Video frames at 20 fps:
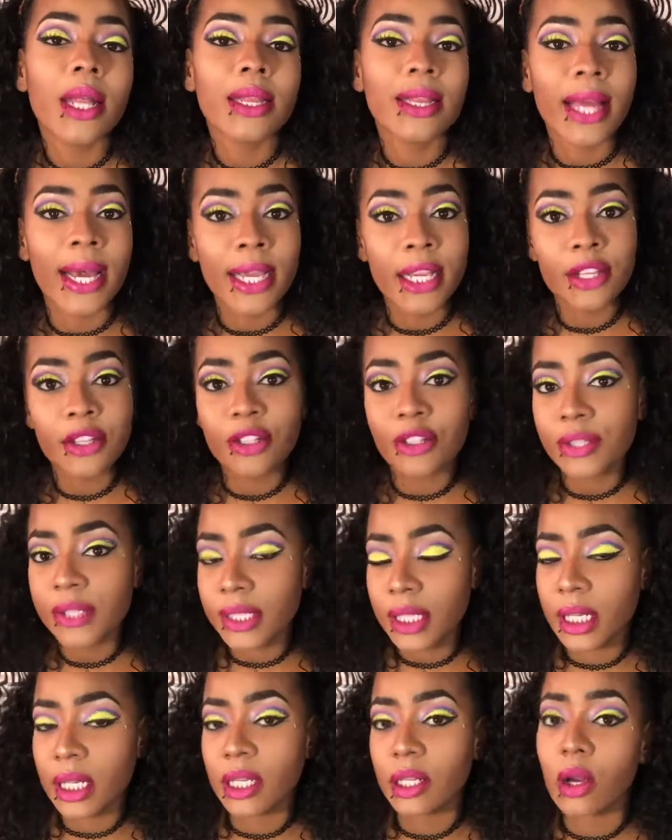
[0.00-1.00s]
lighten your
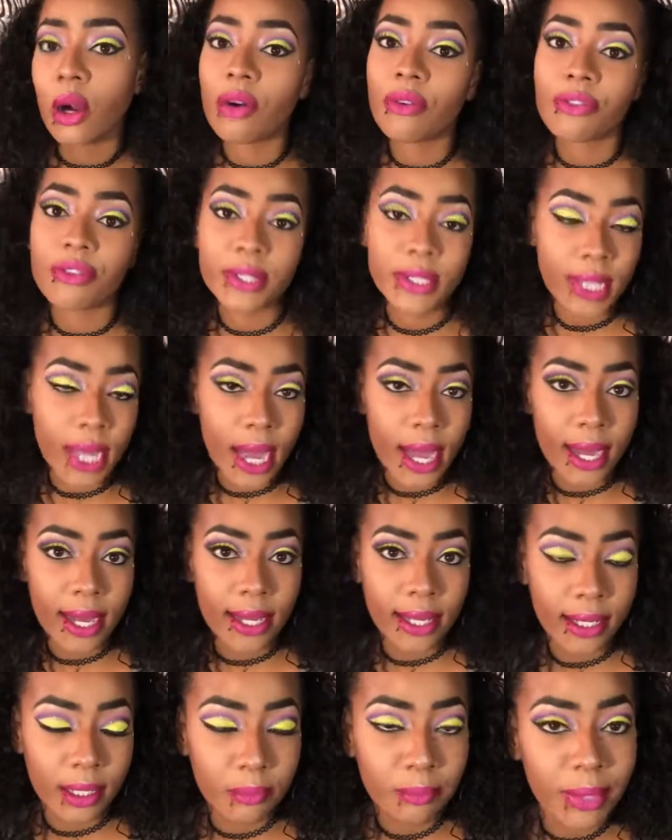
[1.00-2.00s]
skin over
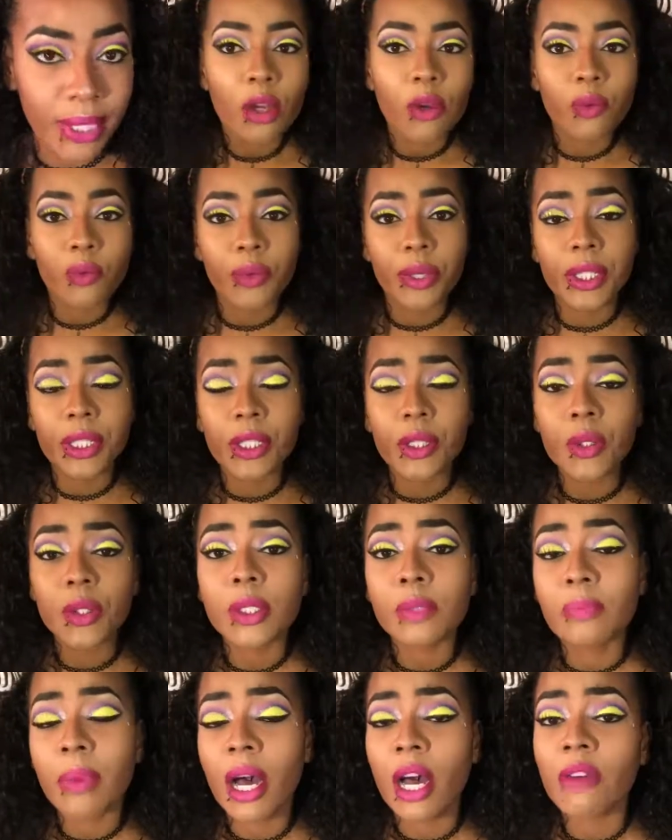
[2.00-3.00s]
time,
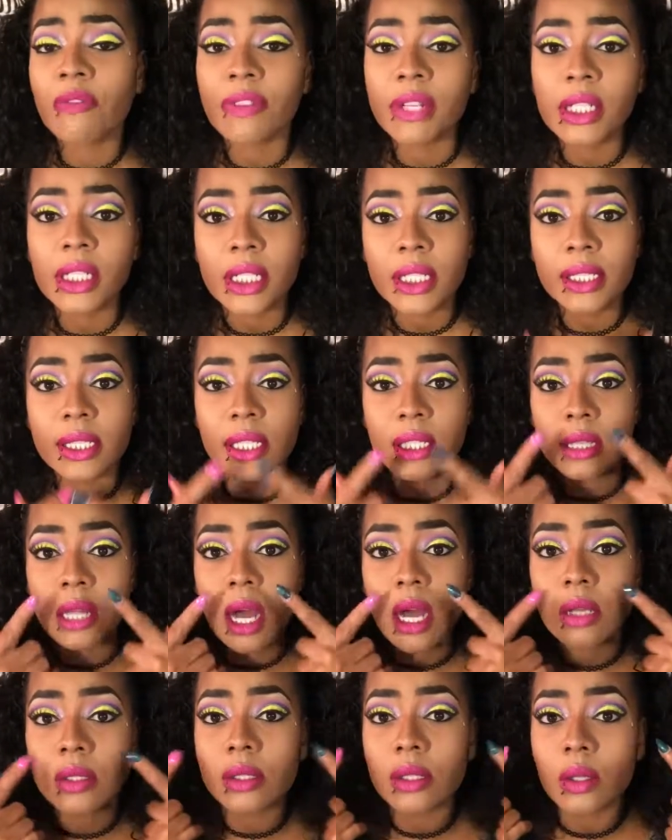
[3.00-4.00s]
reduce puffiness, and
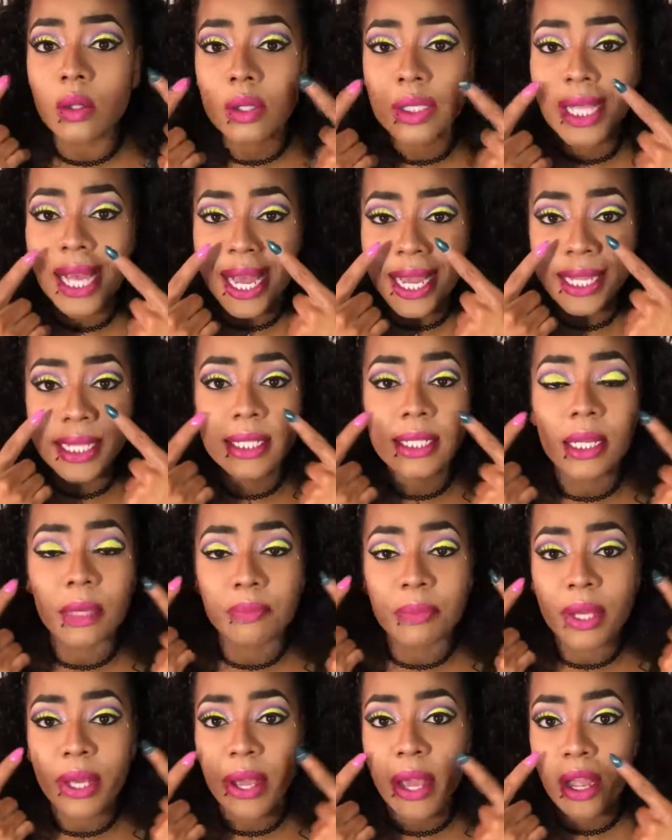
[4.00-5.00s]
also tighten up
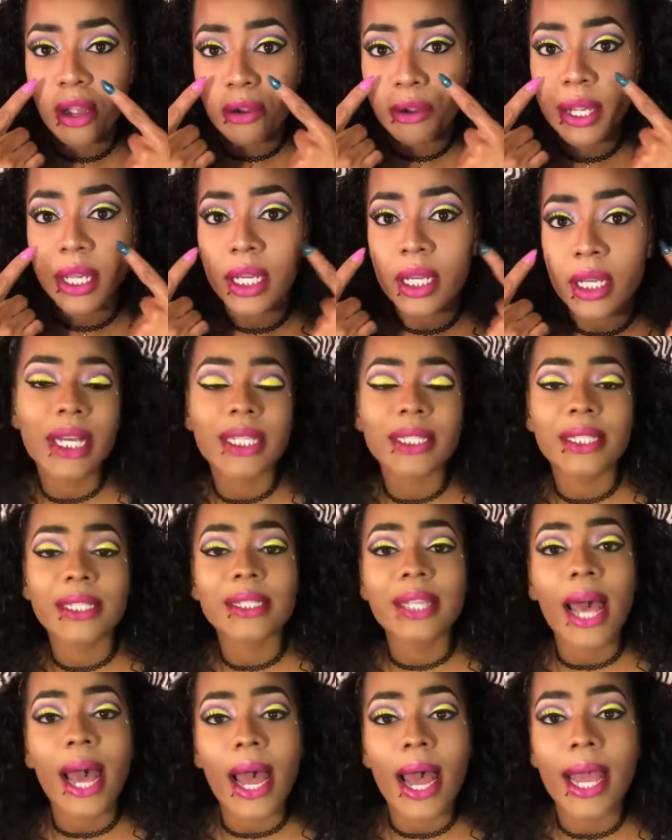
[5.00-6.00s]
the area. Because
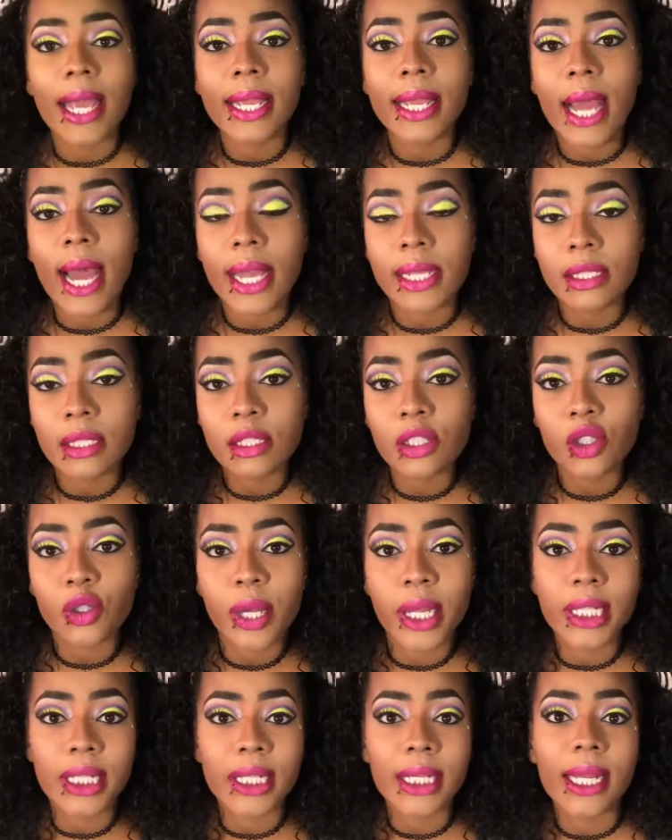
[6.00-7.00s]
it's high
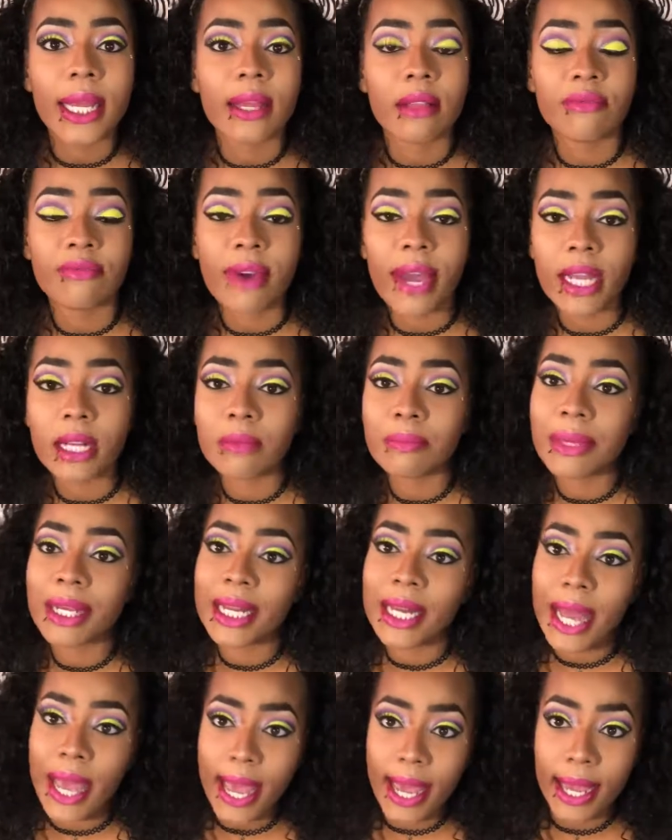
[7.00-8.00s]
concentrated in
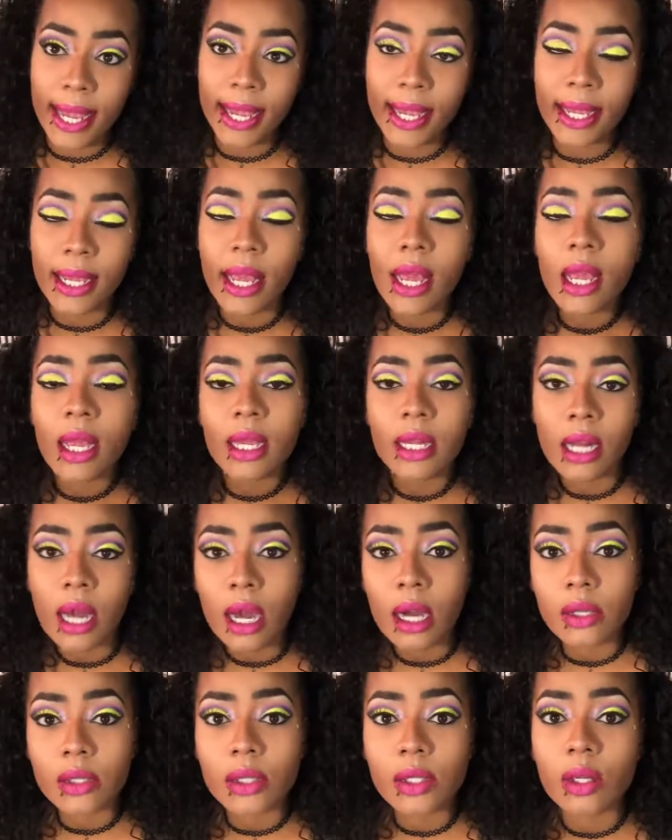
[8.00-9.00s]
vitamin A, it
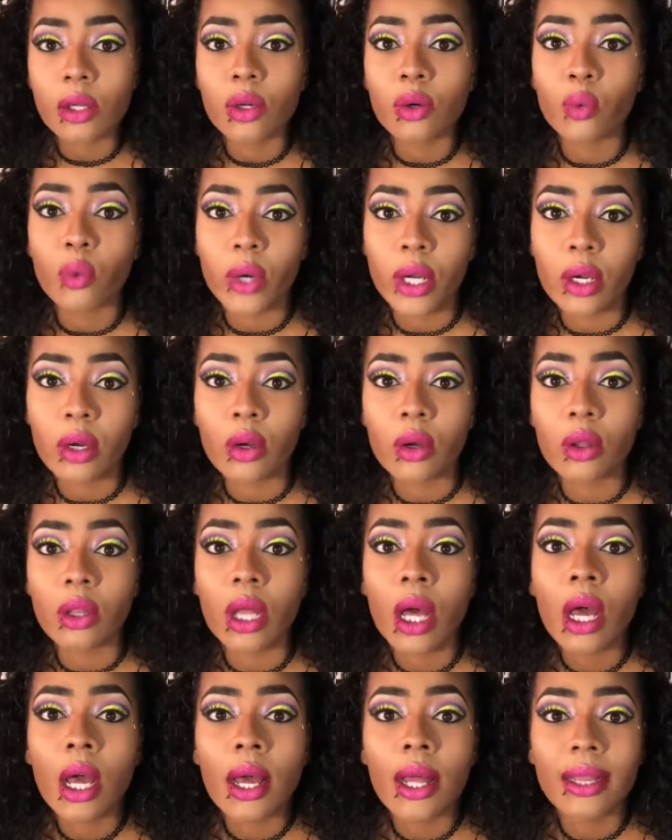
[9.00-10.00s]
also
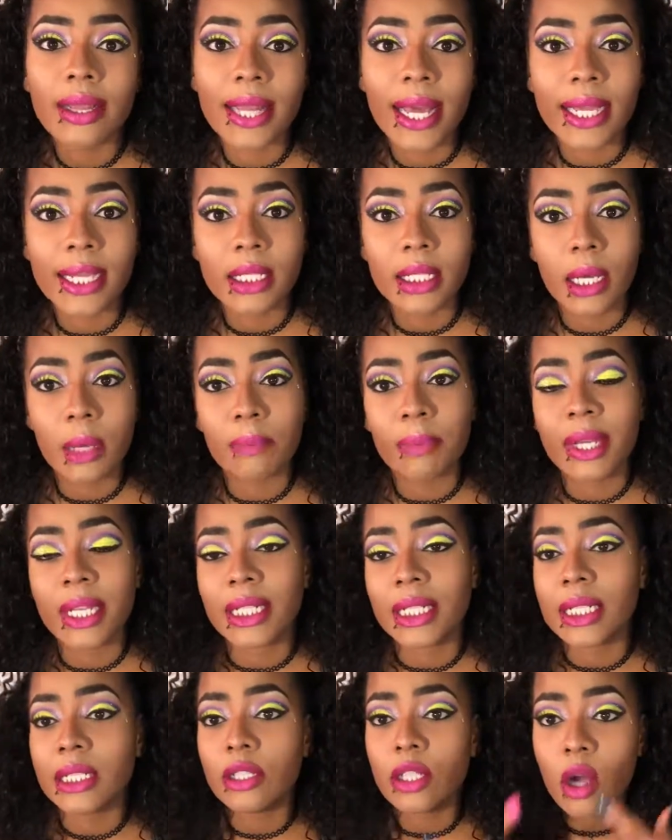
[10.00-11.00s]
will lighten up
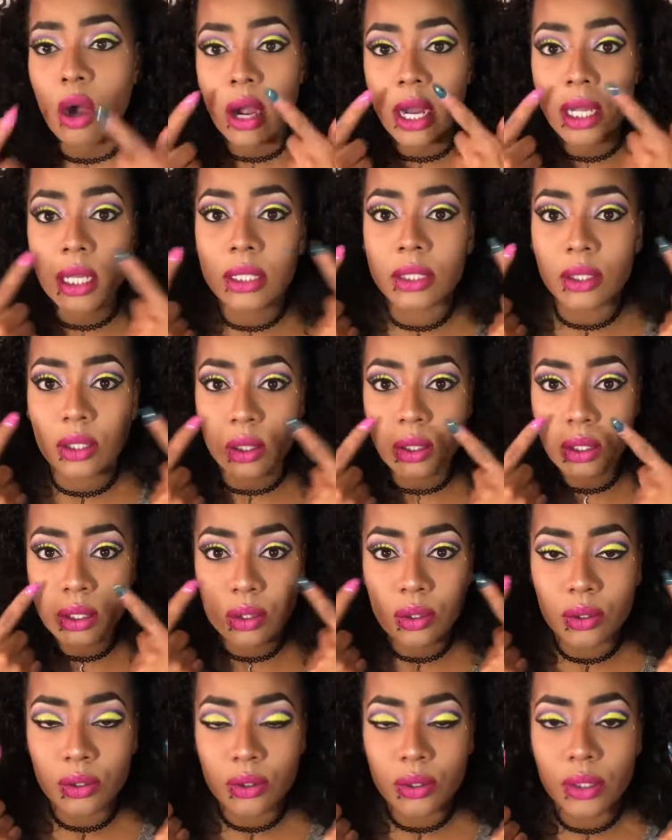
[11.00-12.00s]
any dark
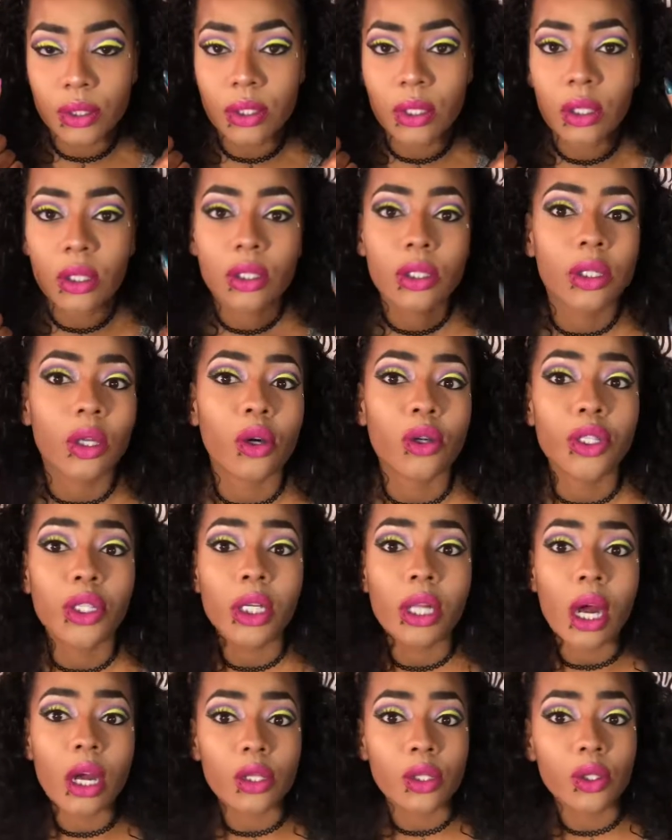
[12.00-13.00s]
circles. So you
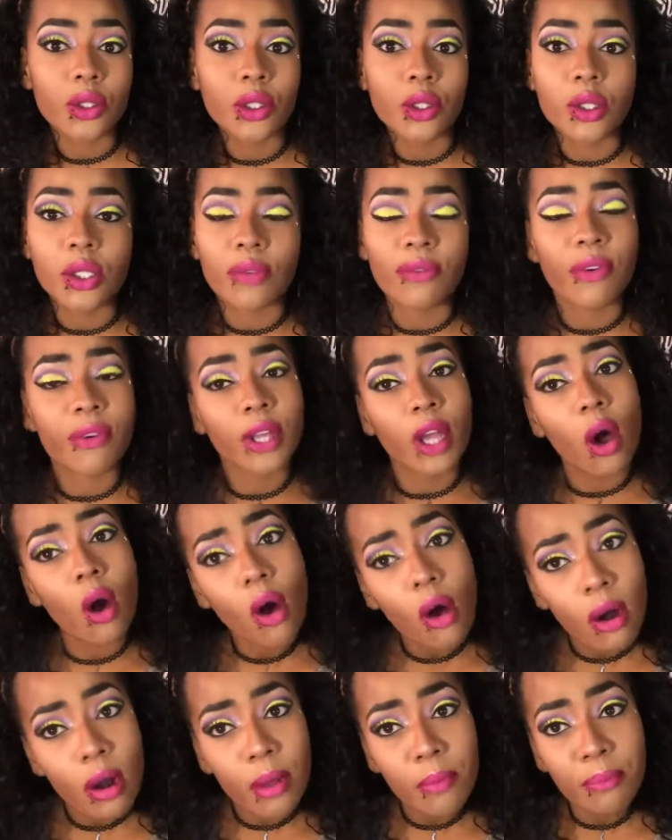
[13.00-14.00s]
could also use it for your
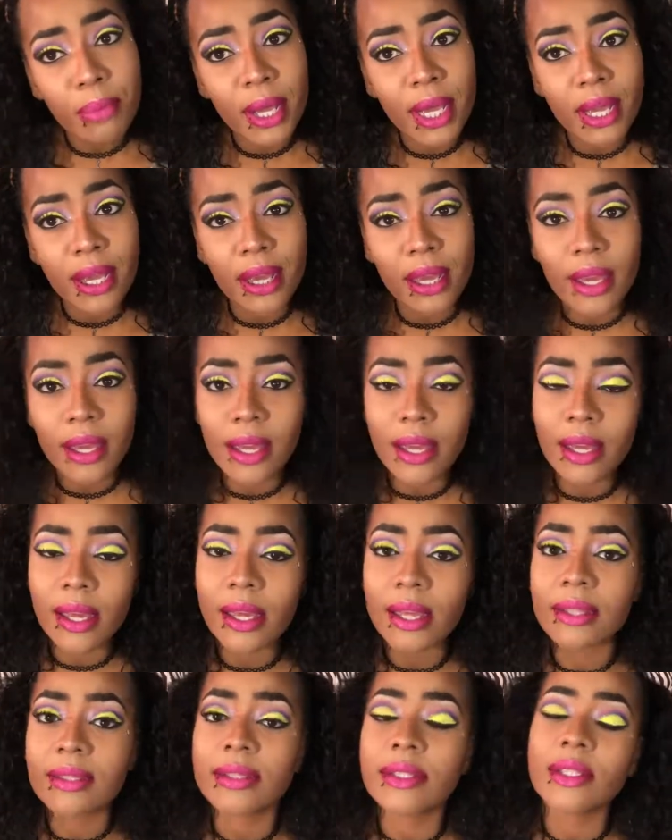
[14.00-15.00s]

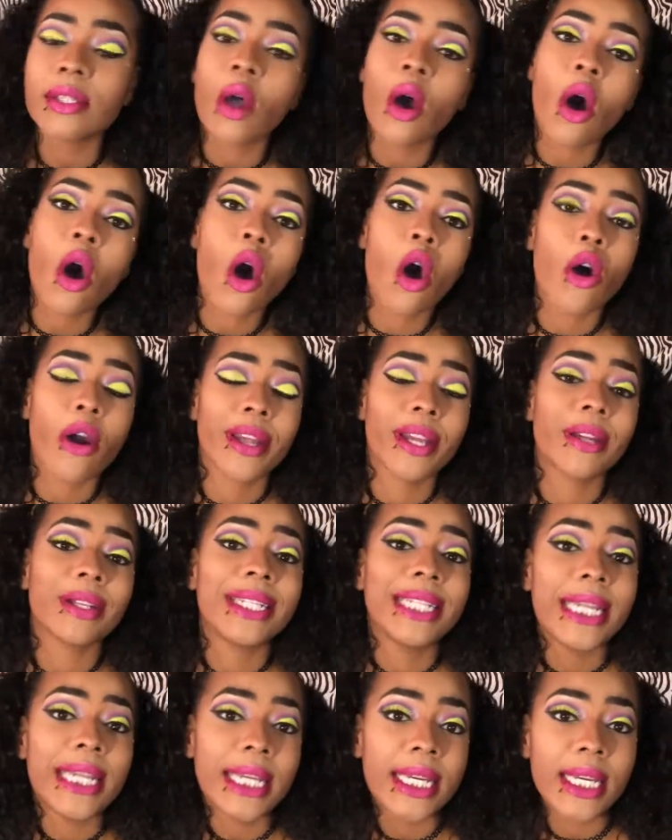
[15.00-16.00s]
armpits or your
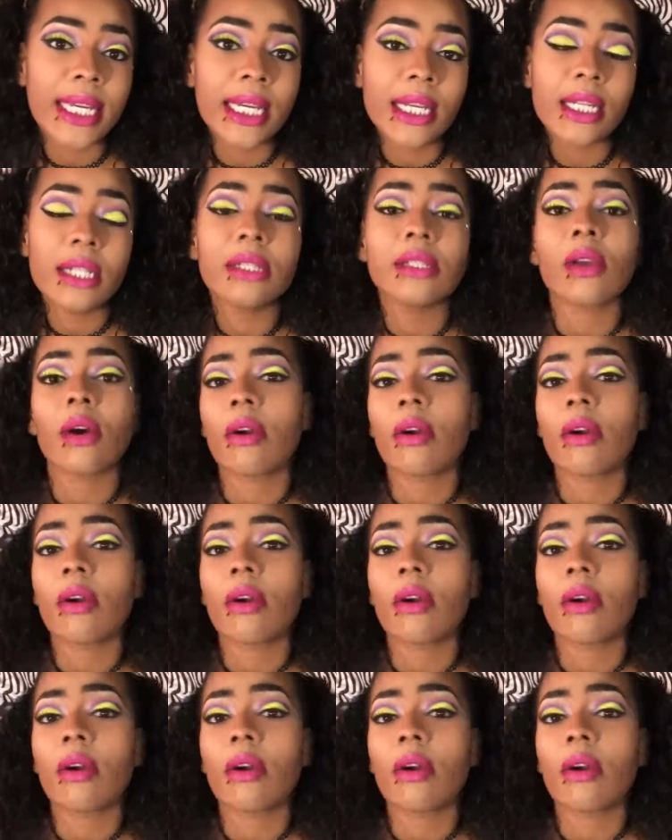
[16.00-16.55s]
knees